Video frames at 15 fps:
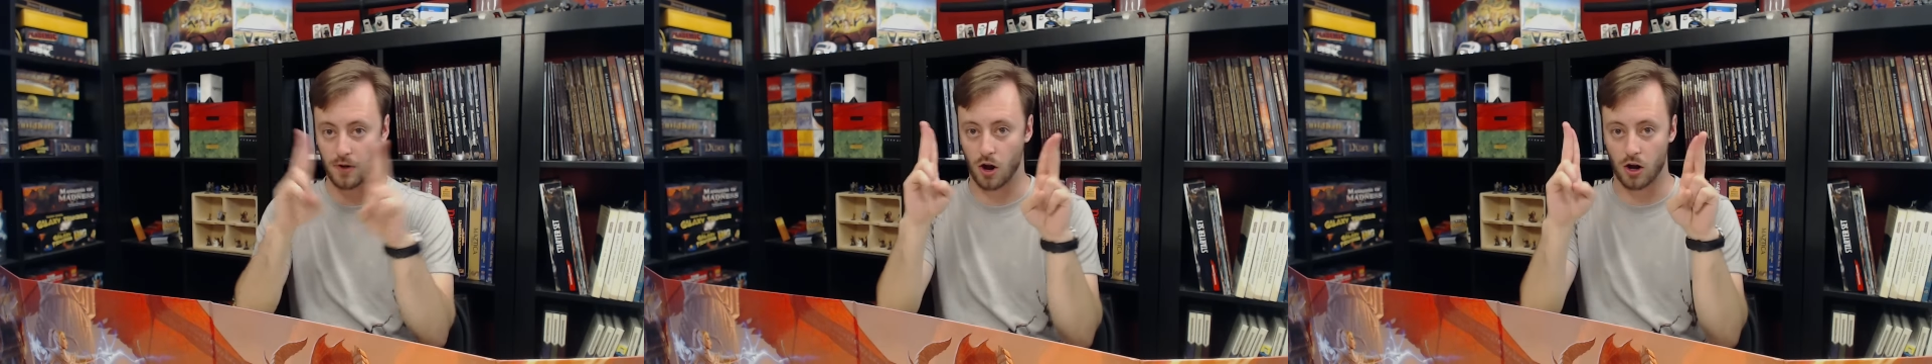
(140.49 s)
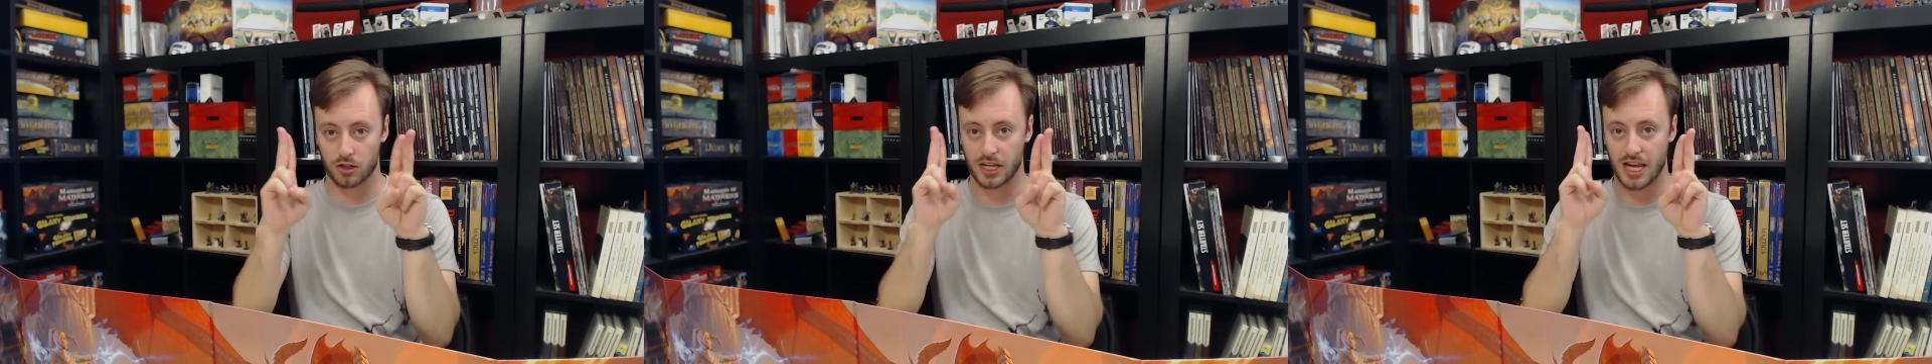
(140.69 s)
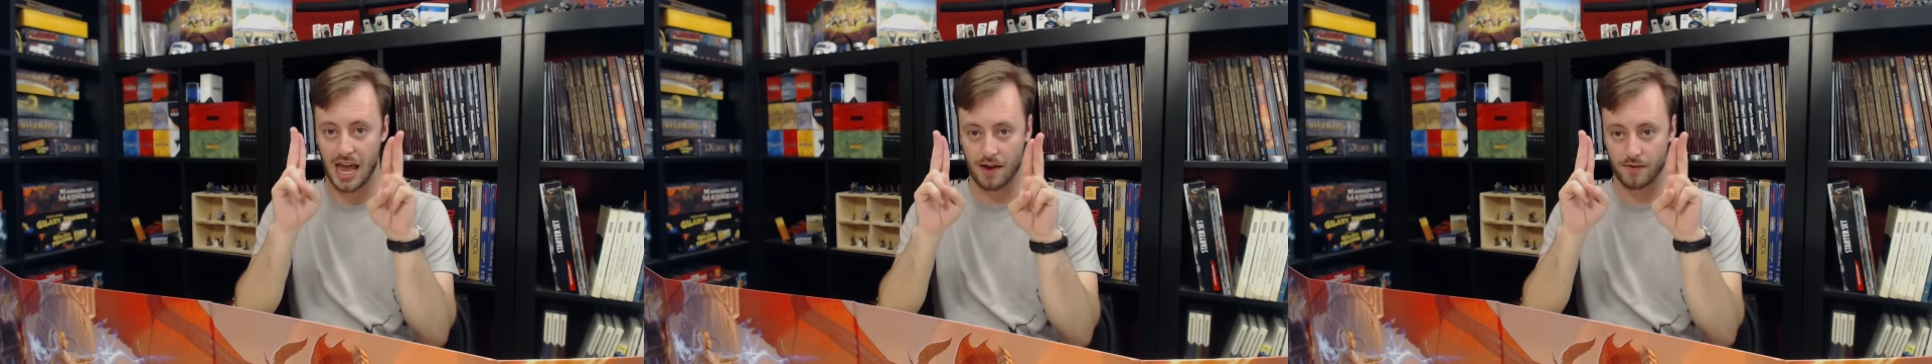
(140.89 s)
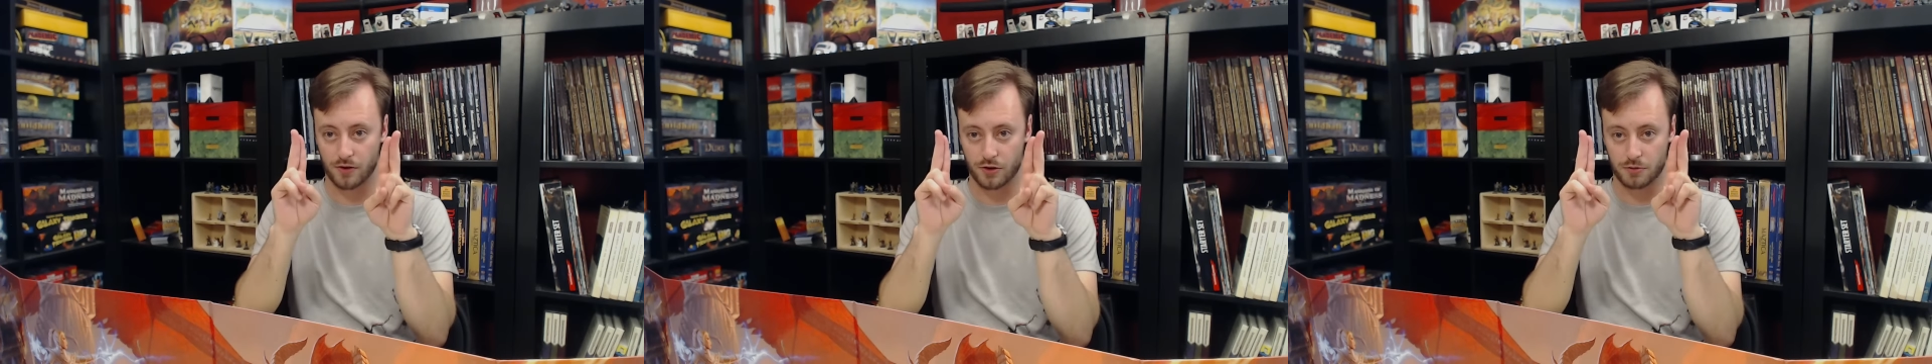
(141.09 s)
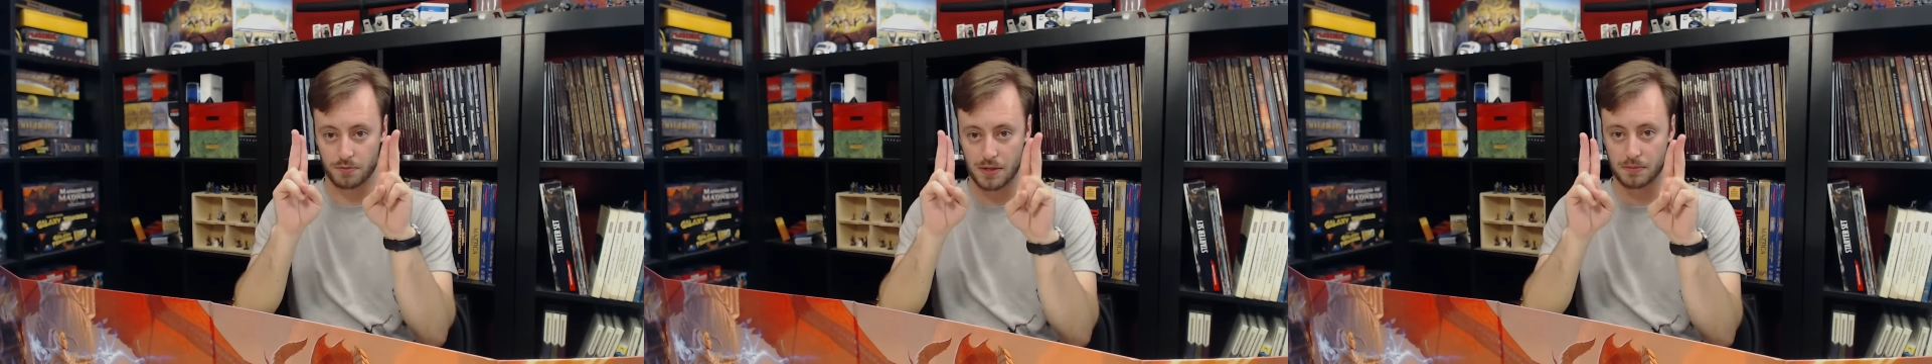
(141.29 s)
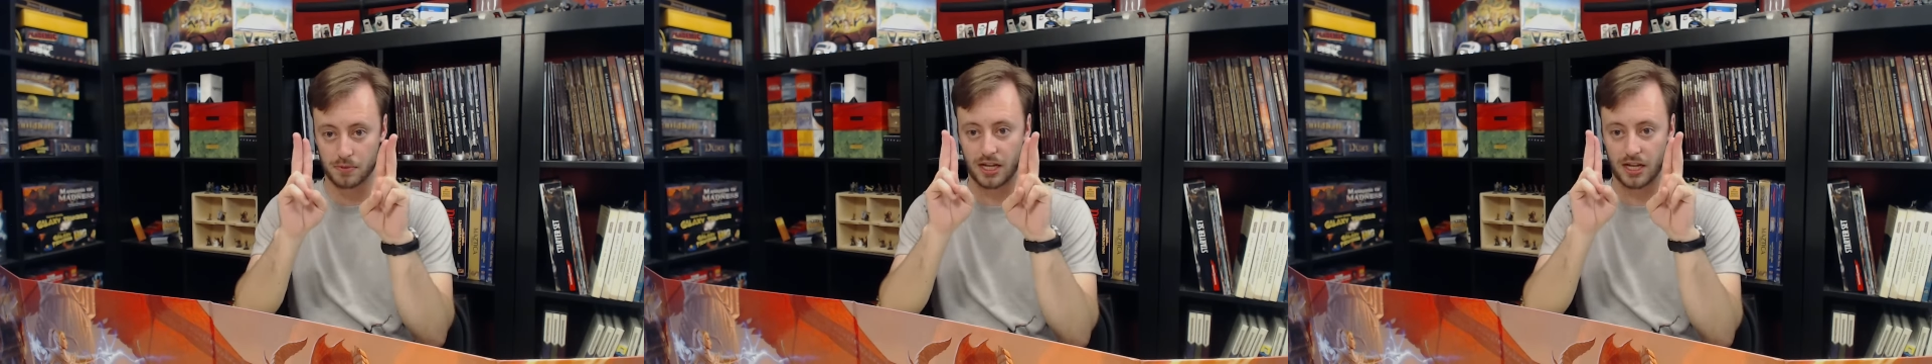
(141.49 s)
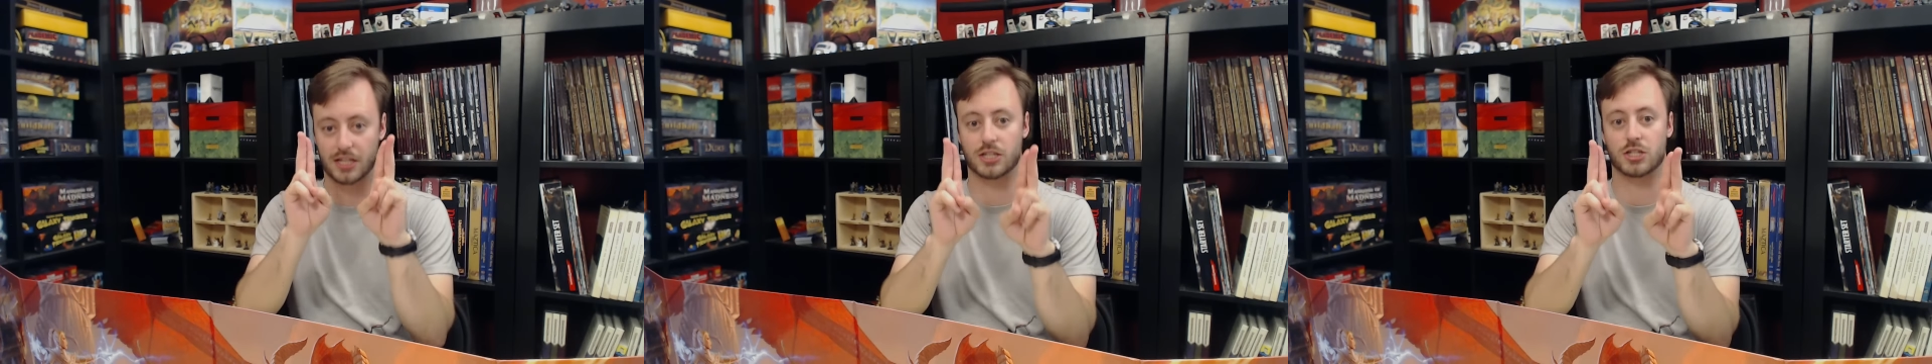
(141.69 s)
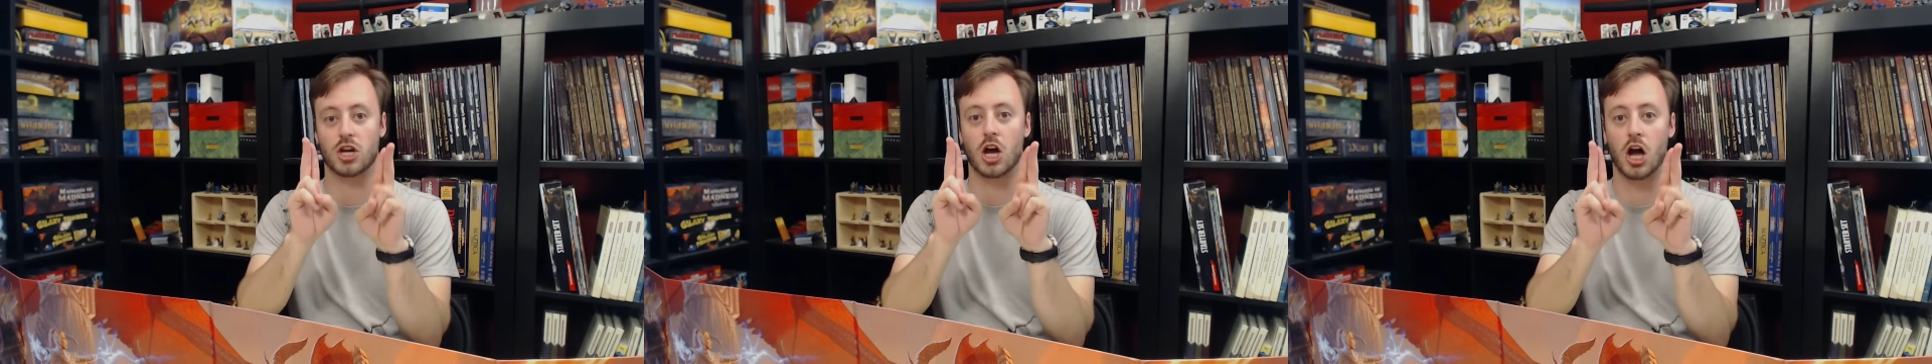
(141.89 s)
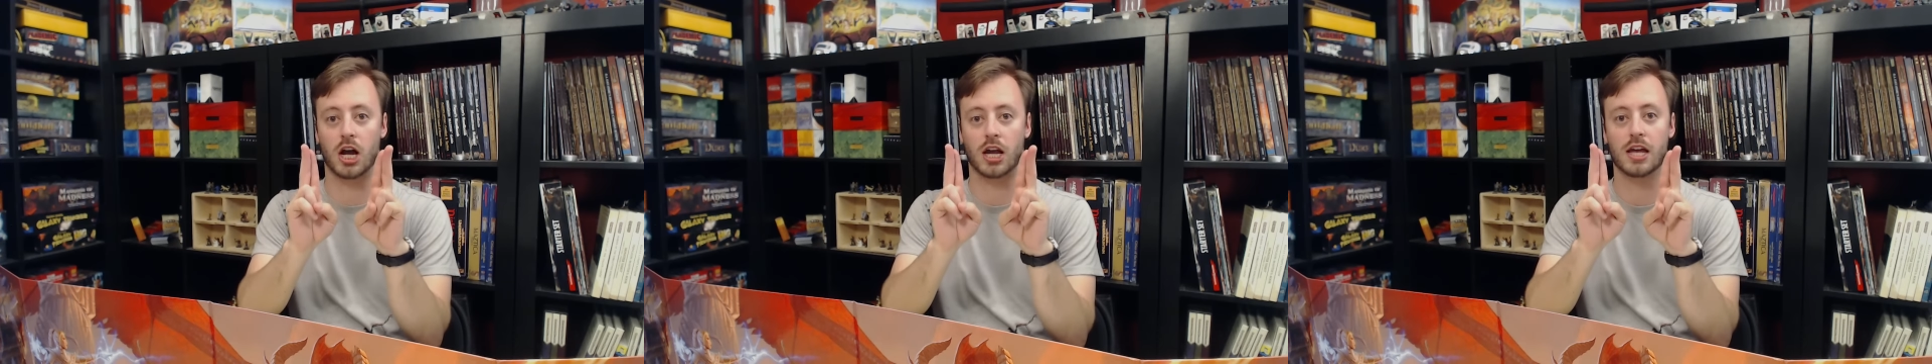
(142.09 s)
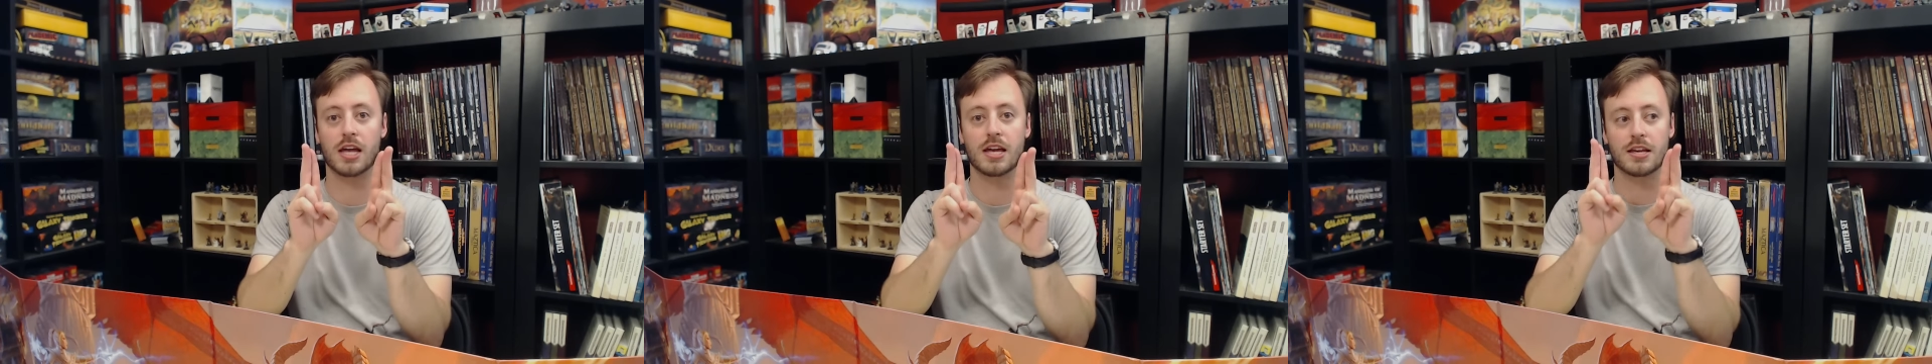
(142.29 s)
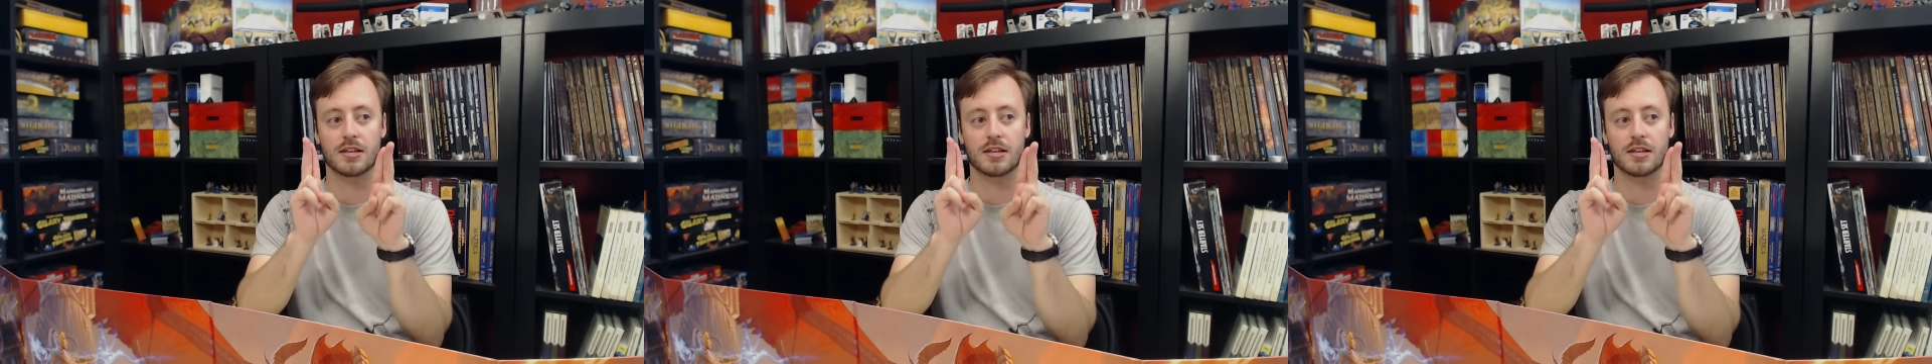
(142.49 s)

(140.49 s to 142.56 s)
hardly ever do people like talk